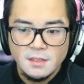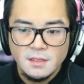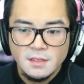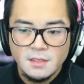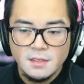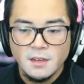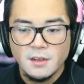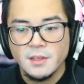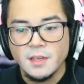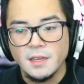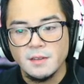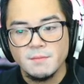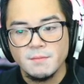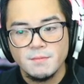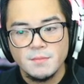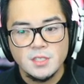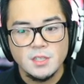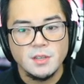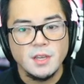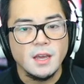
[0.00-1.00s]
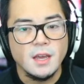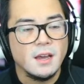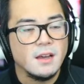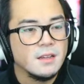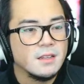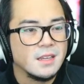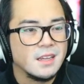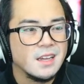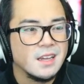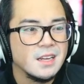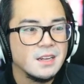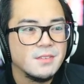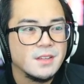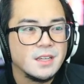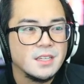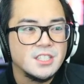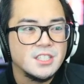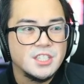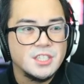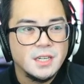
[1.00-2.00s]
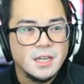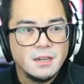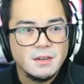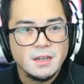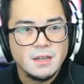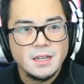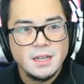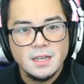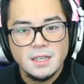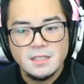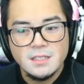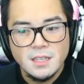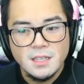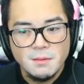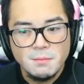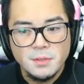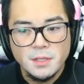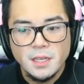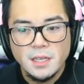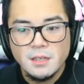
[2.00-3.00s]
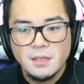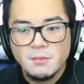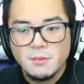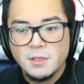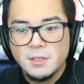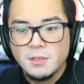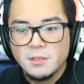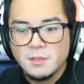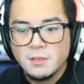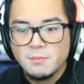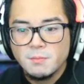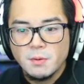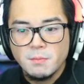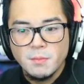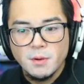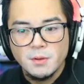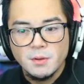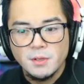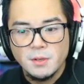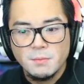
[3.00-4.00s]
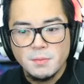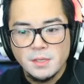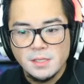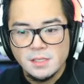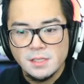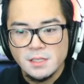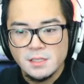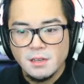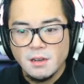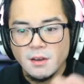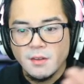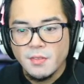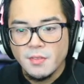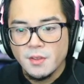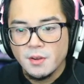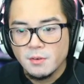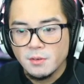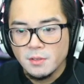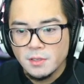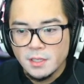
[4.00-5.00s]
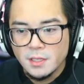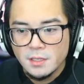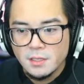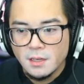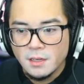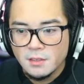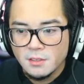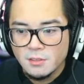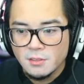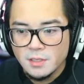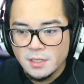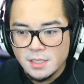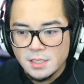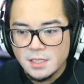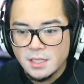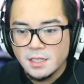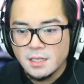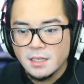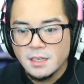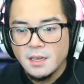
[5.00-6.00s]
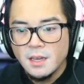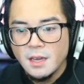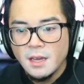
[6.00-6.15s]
Okay, so yeah, like kind of like a generic kind of template where you could promote your business on their listing.